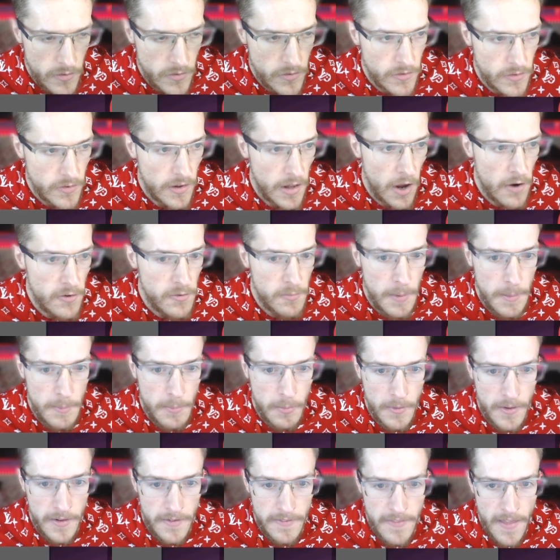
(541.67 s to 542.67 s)
Loads of
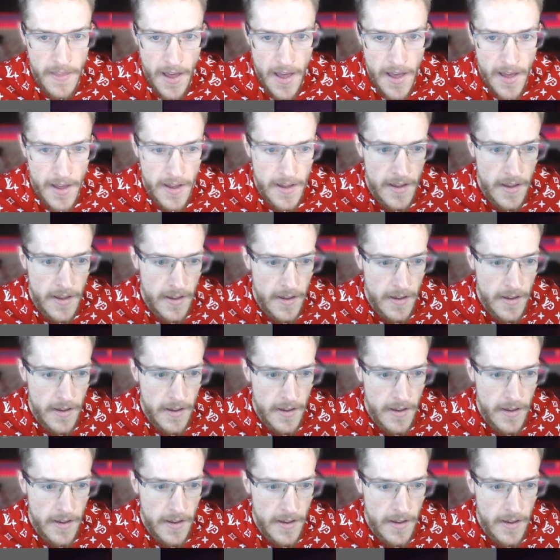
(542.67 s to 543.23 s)
people need that.